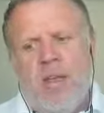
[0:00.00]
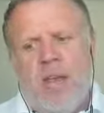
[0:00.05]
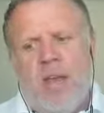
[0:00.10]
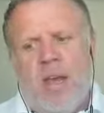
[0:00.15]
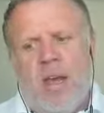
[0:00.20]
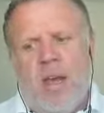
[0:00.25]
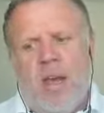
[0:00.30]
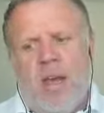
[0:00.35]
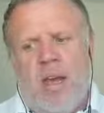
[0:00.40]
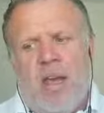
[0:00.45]

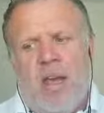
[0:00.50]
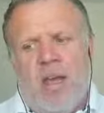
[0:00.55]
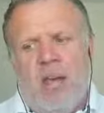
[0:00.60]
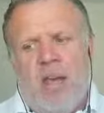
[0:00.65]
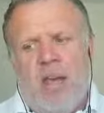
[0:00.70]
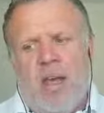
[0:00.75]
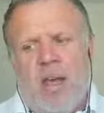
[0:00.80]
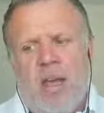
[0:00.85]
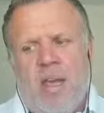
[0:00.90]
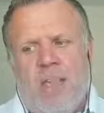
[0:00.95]

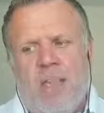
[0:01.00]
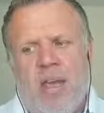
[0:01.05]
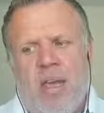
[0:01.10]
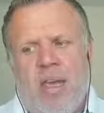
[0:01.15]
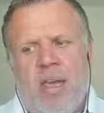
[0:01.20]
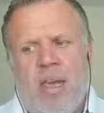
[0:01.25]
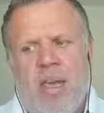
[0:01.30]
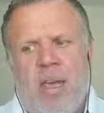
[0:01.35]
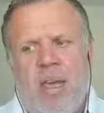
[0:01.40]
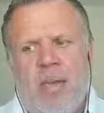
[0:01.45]
and
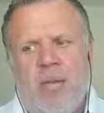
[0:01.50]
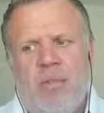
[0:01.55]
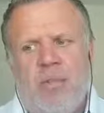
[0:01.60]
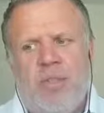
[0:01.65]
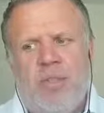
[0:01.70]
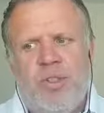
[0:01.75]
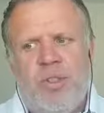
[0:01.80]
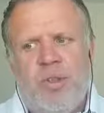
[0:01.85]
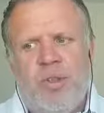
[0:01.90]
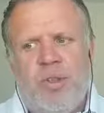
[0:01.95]
being
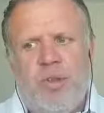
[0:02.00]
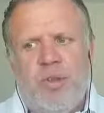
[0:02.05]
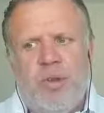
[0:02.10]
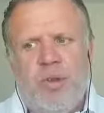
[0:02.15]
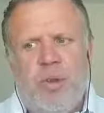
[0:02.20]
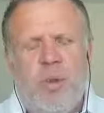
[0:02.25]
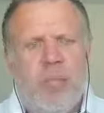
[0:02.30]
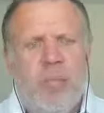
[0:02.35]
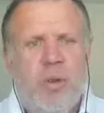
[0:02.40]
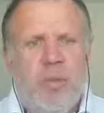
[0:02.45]
able to
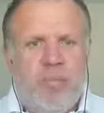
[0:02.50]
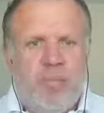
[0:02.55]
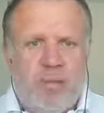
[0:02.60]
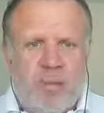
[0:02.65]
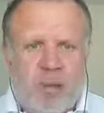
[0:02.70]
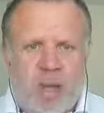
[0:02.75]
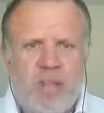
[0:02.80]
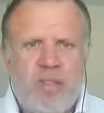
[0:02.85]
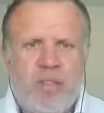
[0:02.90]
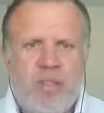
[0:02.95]
not put a
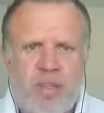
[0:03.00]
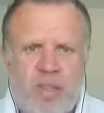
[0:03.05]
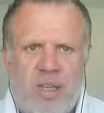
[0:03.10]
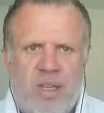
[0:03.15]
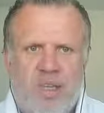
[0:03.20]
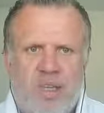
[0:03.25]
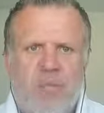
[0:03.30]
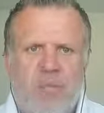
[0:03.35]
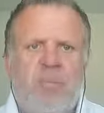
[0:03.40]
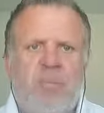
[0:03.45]
price on
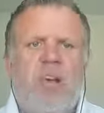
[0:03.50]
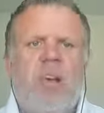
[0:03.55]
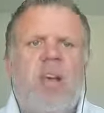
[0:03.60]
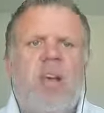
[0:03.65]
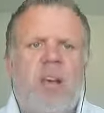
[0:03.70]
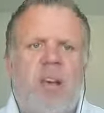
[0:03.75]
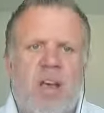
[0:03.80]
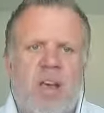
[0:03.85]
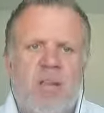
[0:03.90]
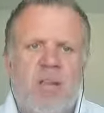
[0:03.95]
this, but put a
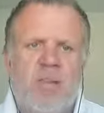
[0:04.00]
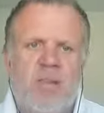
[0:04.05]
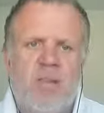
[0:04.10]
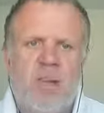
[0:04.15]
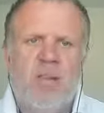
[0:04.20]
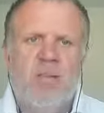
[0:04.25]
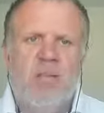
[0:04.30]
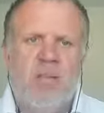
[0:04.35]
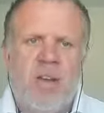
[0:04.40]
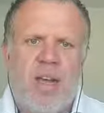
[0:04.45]

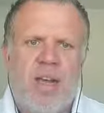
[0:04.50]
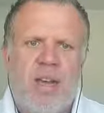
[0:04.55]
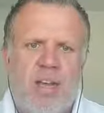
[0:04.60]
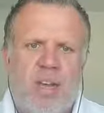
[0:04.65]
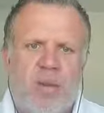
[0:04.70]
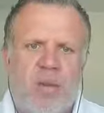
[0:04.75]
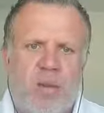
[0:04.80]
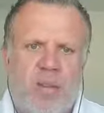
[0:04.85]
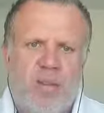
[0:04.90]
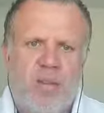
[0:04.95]
lifetime
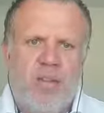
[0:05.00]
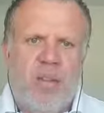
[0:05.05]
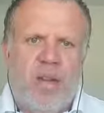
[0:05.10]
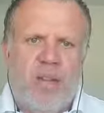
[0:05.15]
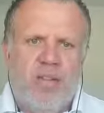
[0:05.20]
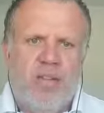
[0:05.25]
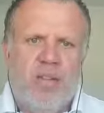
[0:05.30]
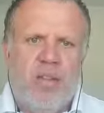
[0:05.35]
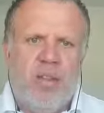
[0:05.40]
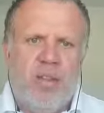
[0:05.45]
value on the
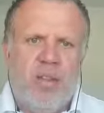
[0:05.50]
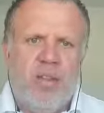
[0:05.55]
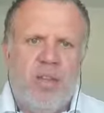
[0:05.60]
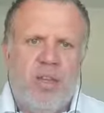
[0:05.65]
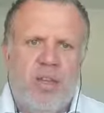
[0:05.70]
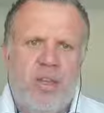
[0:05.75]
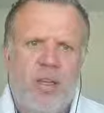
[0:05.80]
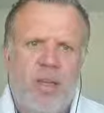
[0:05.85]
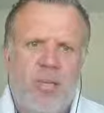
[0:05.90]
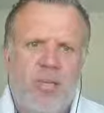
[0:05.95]
benefit
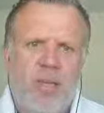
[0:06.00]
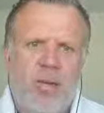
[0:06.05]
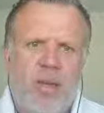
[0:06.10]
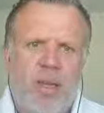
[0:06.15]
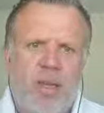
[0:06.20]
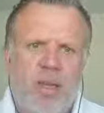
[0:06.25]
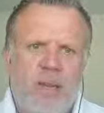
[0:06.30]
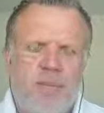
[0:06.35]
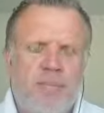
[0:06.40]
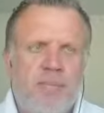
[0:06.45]
that you
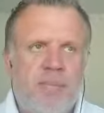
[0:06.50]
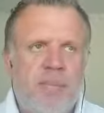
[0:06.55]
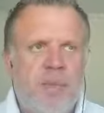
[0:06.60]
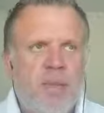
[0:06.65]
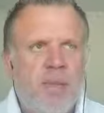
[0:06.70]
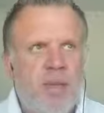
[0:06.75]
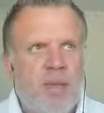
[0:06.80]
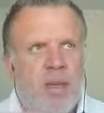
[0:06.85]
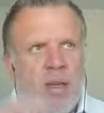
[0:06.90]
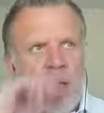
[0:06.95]
bring.
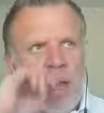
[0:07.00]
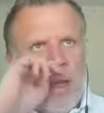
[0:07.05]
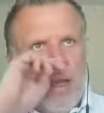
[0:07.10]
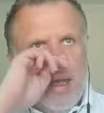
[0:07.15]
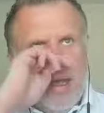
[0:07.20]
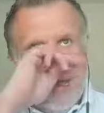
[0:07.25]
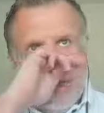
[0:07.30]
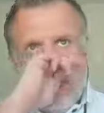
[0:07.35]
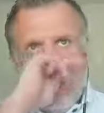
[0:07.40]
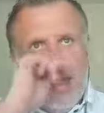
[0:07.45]

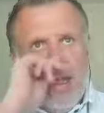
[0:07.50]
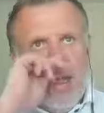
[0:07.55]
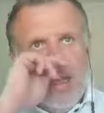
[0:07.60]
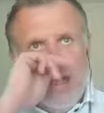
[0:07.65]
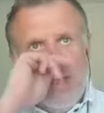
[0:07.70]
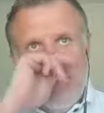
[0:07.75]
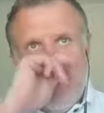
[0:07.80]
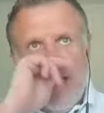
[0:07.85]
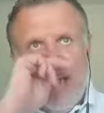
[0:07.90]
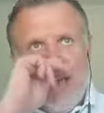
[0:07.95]
And
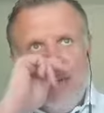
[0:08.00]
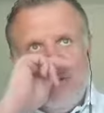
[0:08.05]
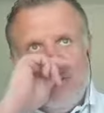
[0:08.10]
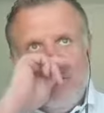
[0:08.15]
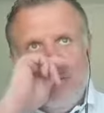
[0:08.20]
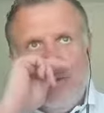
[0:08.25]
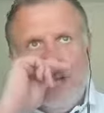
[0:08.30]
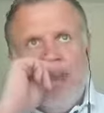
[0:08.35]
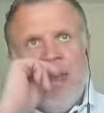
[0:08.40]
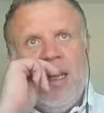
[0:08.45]
that
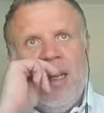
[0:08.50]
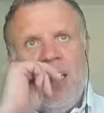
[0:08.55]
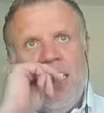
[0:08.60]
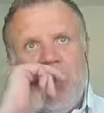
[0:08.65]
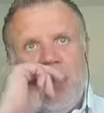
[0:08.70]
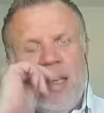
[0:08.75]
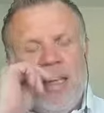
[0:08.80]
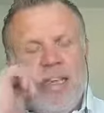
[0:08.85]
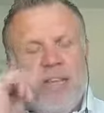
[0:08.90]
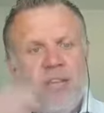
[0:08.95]

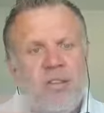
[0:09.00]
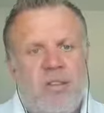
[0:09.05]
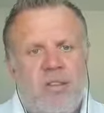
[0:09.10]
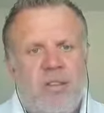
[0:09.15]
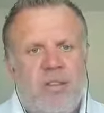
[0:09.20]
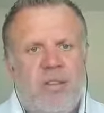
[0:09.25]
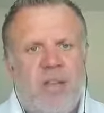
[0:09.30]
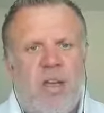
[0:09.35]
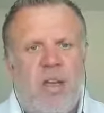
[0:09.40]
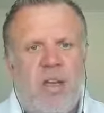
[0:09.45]
really is
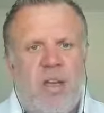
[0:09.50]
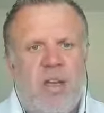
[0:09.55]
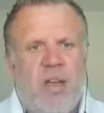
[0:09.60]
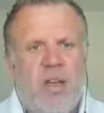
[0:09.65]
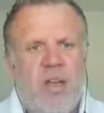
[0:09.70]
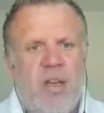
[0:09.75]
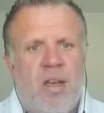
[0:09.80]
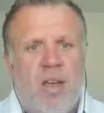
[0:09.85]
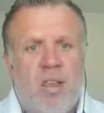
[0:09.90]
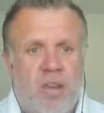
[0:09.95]

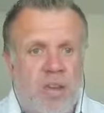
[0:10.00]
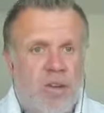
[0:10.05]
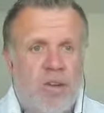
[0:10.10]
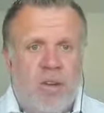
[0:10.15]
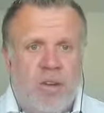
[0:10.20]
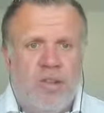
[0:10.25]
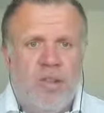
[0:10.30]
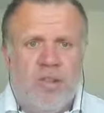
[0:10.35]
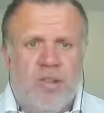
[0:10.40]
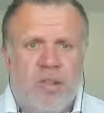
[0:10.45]
at the
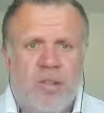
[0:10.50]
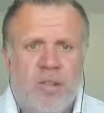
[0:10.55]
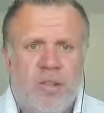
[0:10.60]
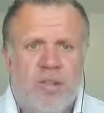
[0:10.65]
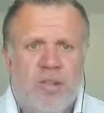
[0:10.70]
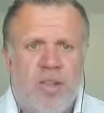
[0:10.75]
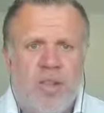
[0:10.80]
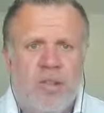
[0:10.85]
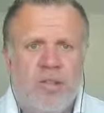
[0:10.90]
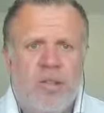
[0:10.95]
crux of all
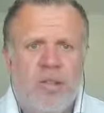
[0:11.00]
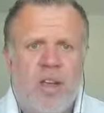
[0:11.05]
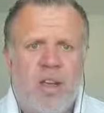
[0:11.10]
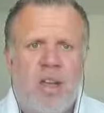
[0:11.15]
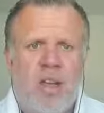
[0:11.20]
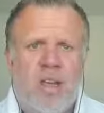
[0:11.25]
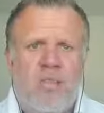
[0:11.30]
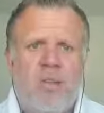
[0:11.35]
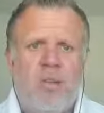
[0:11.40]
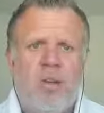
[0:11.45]
of this,
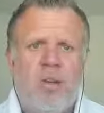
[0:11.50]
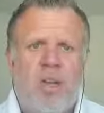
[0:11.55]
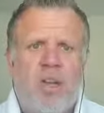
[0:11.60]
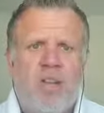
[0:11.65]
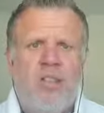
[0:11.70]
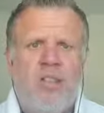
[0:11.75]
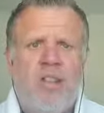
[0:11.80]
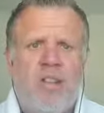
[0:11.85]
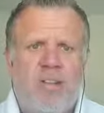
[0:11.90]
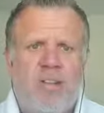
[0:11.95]
right? If you're
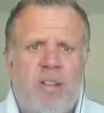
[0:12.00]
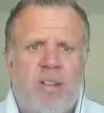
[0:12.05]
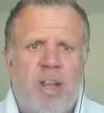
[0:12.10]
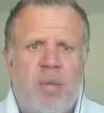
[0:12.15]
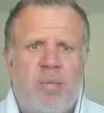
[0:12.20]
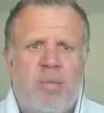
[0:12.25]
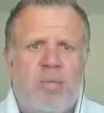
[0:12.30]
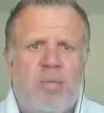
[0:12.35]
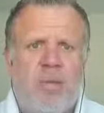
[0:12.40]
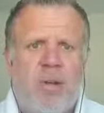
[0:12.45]
going to
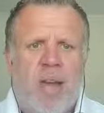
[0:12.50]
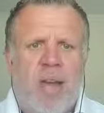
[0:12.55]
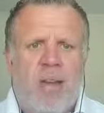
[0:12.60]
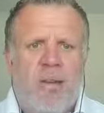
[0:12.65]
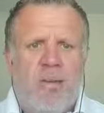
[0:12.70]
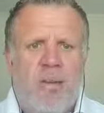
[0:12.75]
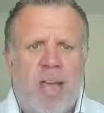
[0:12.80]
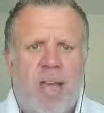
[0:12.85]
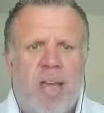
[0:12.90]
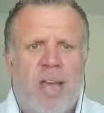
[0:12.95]
develop a
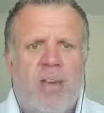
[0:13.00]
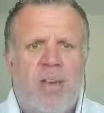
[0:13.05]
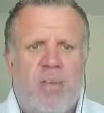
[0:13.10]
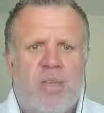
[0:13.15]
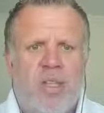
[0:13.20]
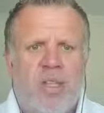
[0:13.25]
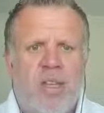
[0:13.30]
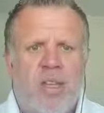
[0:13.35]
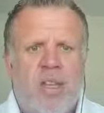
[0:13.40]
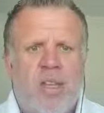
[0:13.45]
brand with
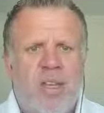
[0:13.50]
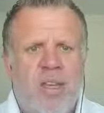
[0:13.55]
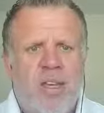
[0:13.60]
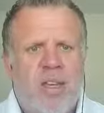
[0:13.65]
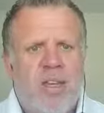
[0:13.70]
equity,